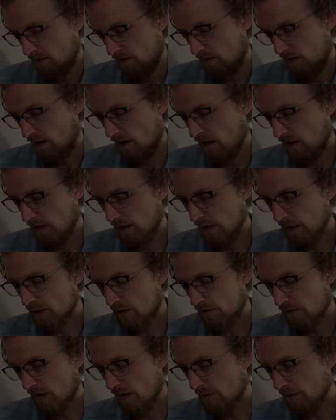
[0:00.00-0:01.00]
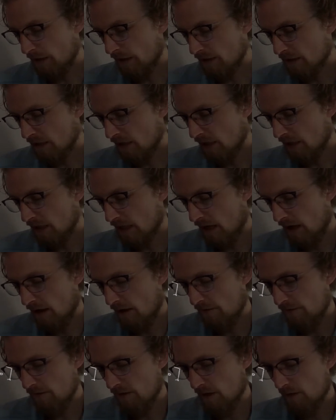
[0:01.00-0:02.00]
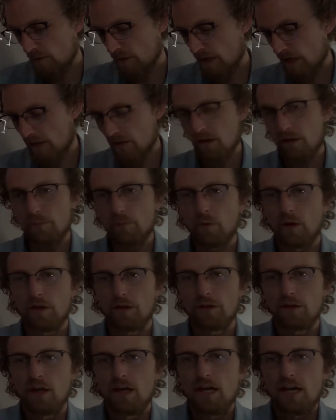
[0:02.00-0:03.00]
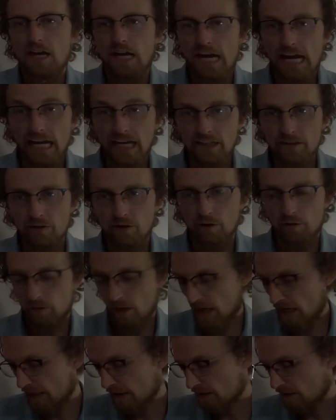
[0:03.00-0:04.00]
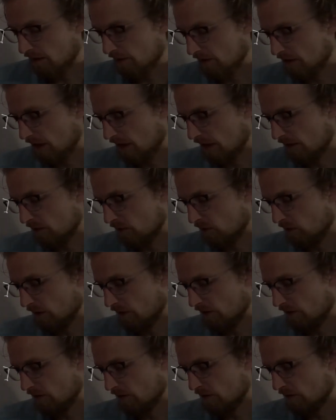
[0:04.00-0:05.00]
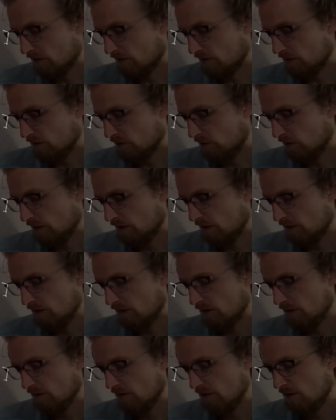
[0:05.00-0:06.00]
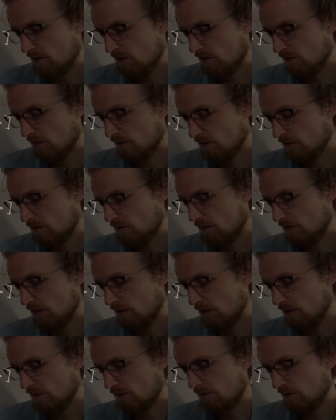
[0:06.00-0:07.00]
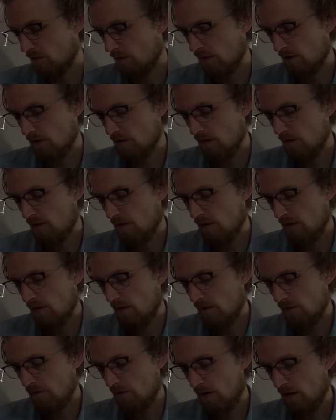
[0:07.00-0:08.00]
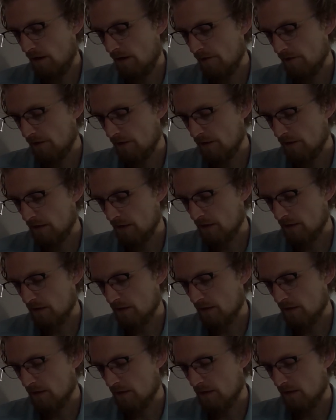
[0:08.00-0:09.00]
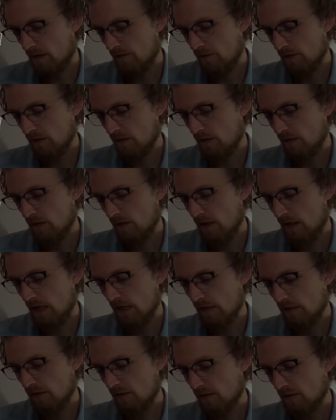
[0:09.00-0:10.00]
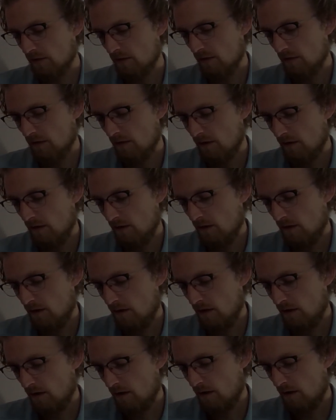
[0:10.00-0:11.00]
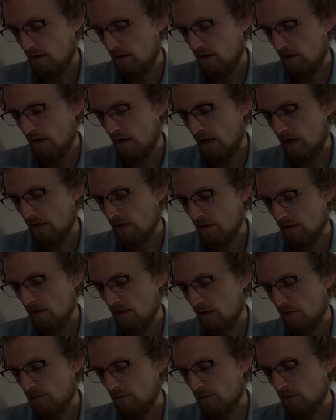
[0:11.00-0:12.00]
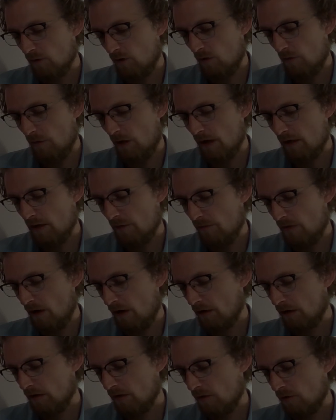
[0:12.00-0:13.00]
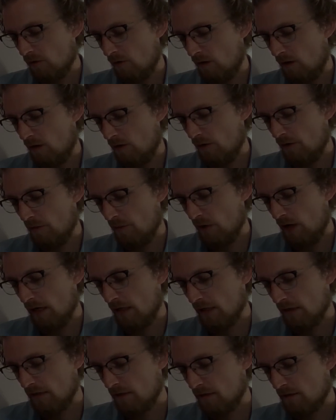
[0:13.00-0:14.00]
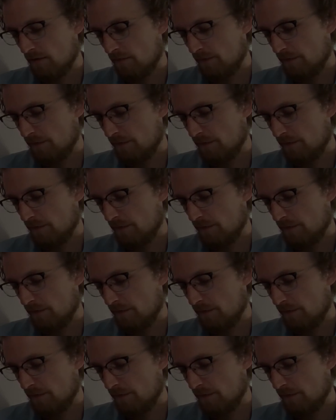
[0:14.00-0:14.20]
And each of them gets cut in half, and we end up with 8 arrays of size 1. So there's 1, 2, 3, 4, 5, 6, 7, 8. And if you don't mind, I'm not going to draw all the brackets.